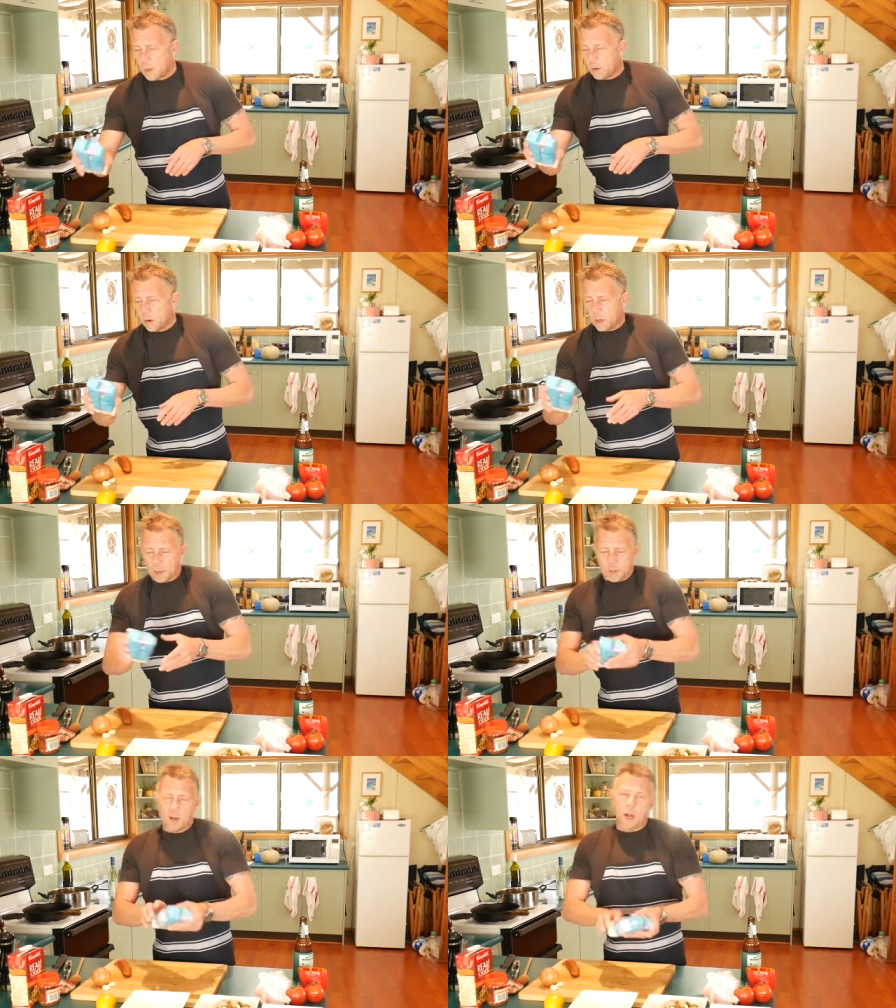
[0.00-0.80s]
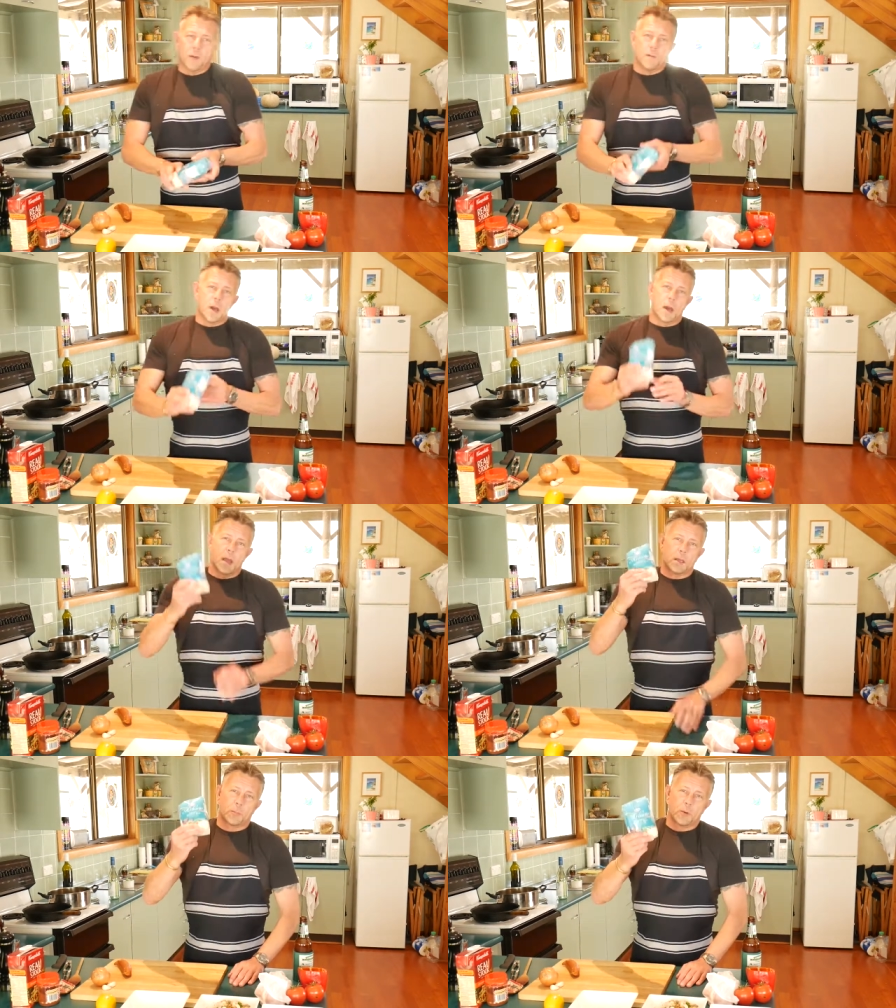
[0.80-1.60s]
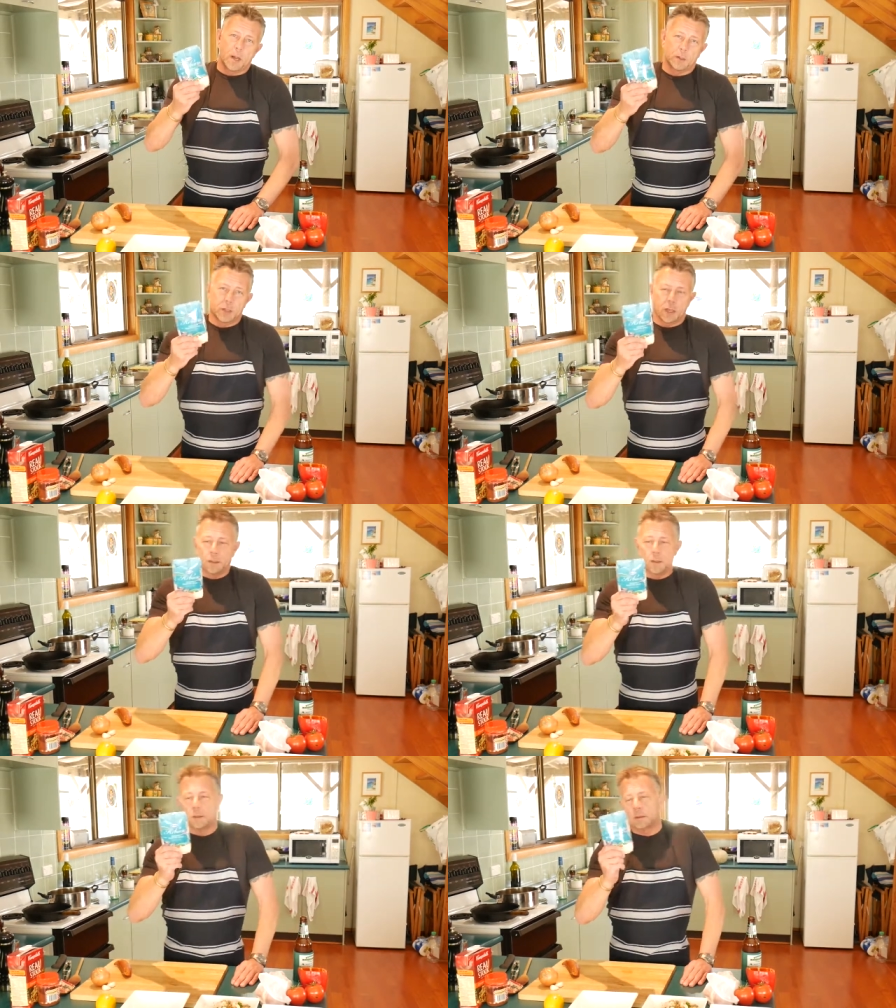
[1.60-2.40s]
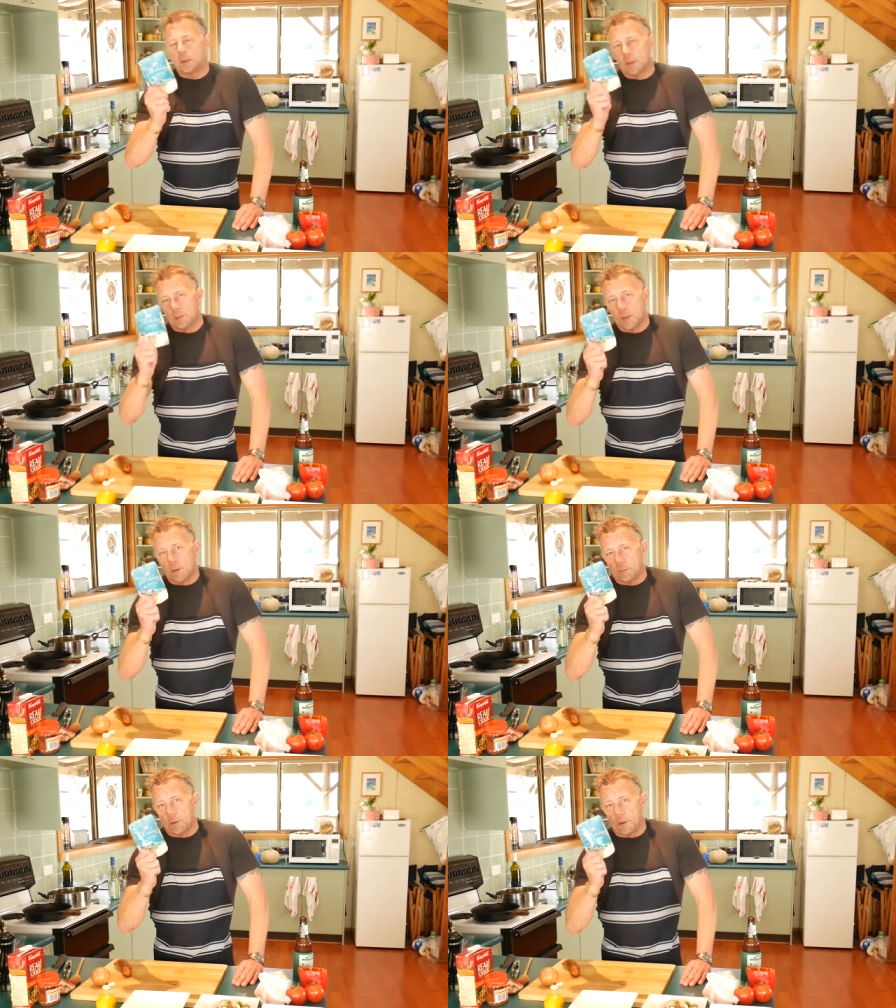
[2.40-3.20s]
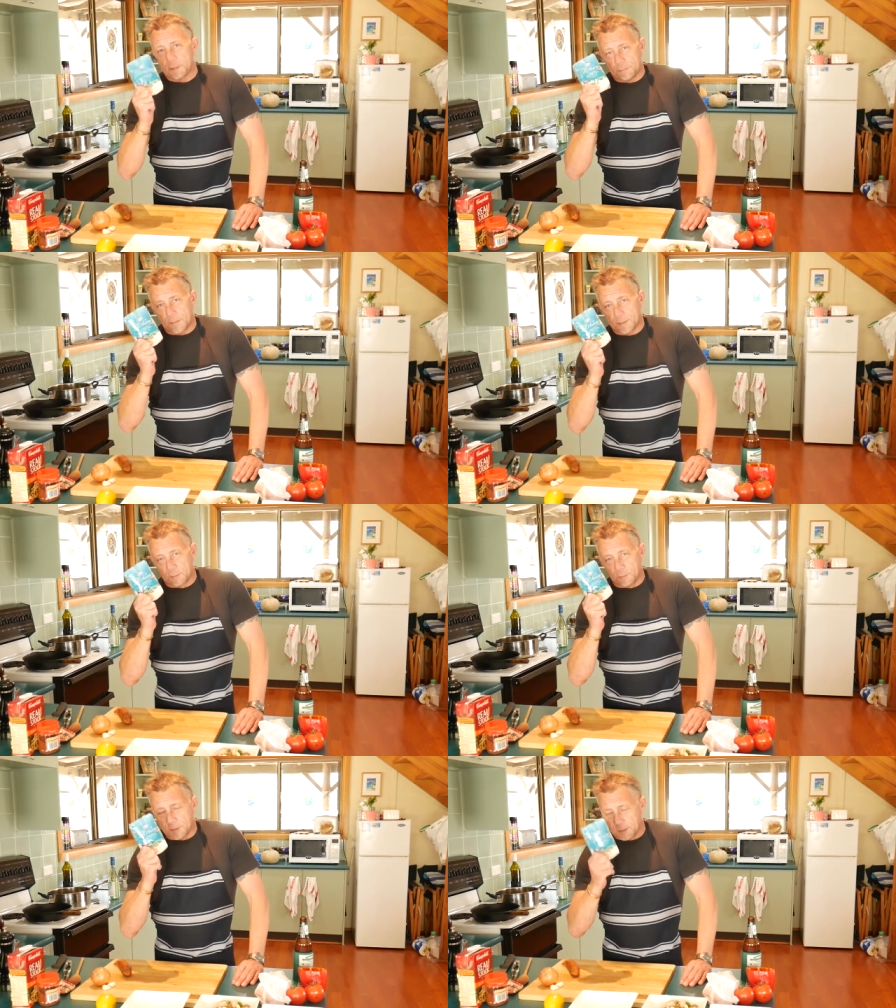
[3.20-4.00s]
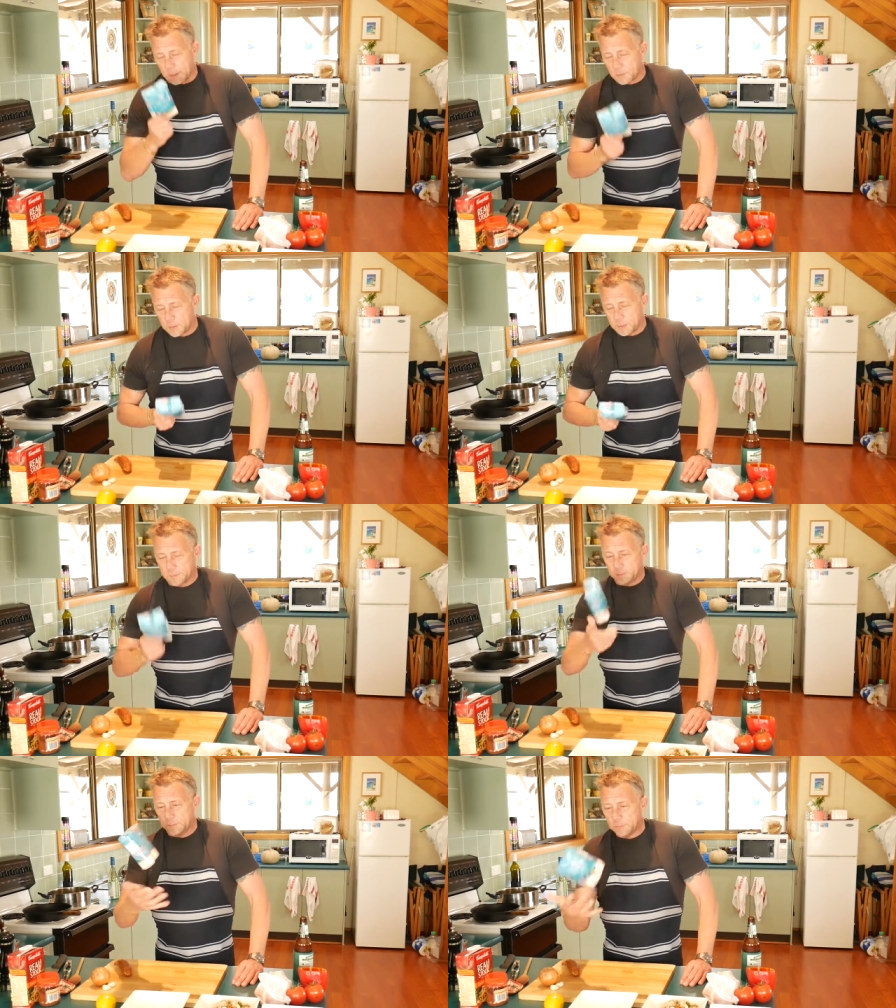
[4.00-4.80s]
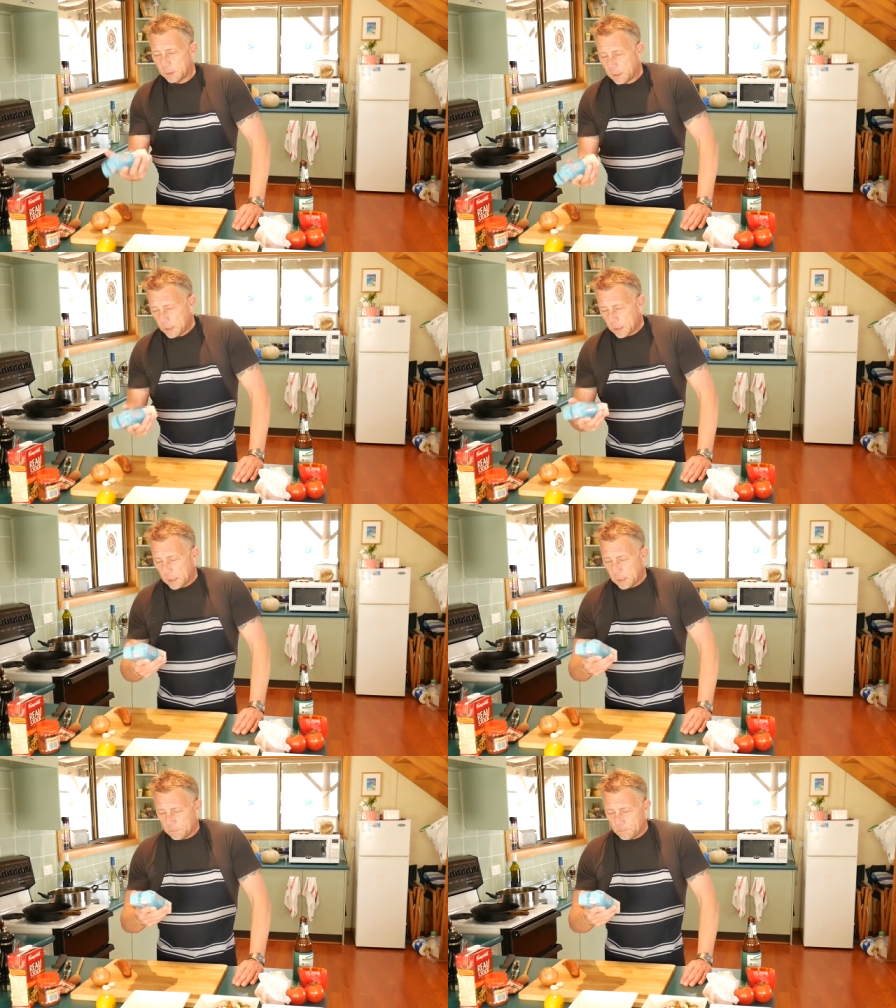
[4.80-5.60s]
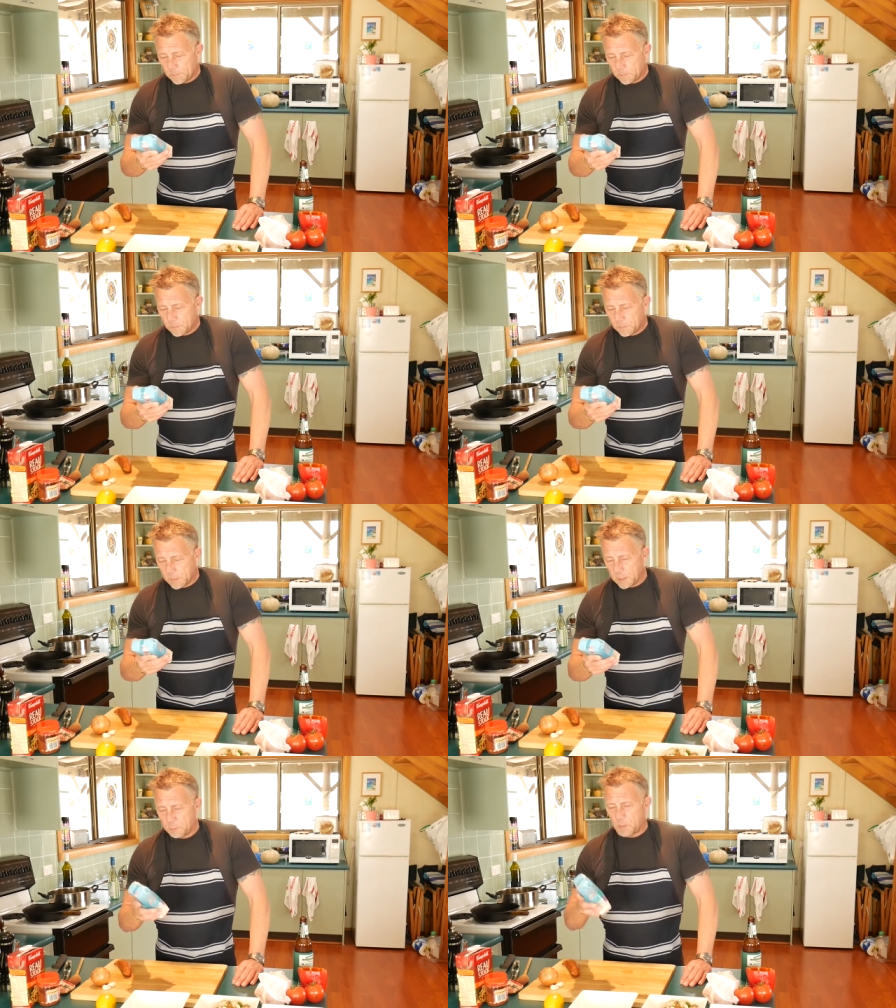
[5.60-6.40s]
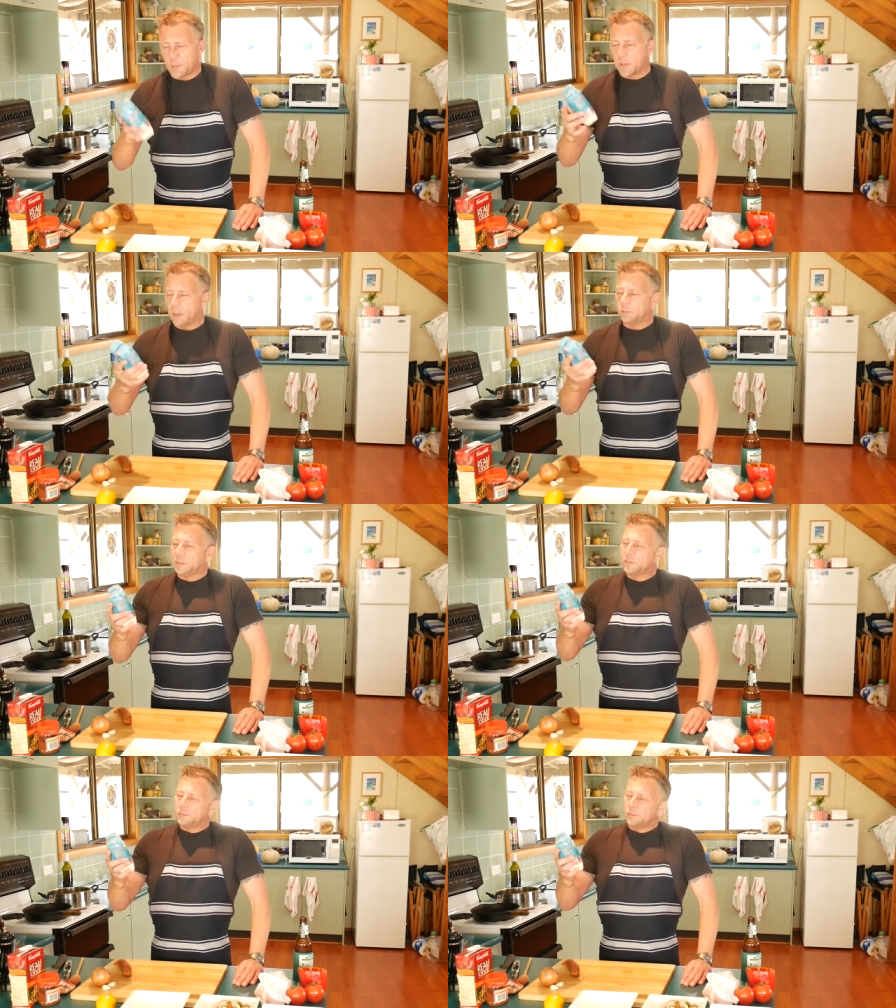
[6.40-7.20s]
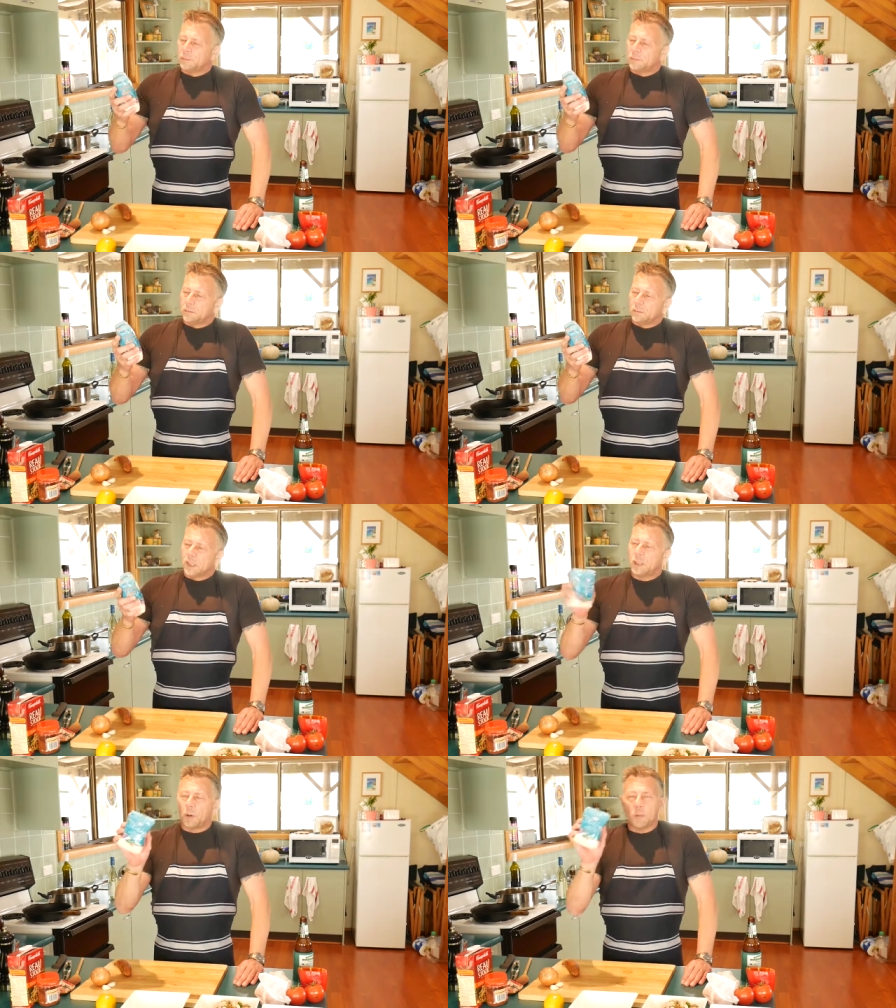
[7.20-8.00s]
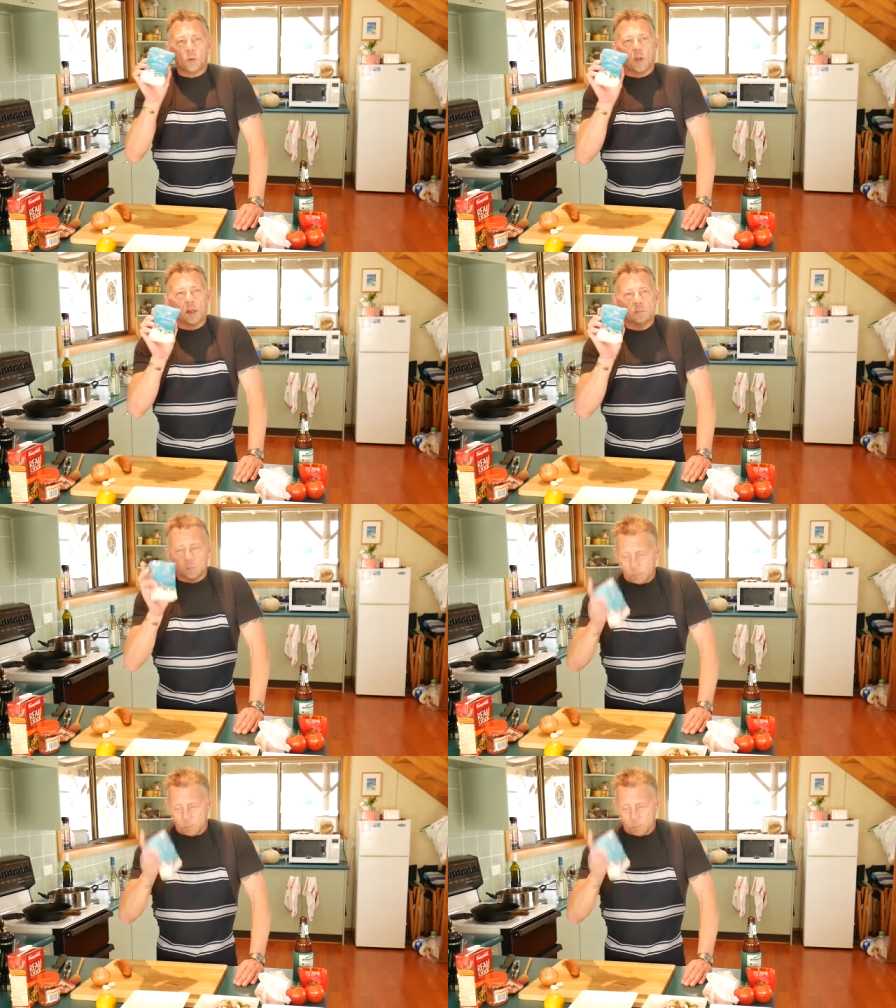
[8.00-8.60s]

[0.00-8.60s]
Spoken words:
Right, and I don't even know how you pronounce that that rice, that's the rice that goes in it. Yeah, probably all that.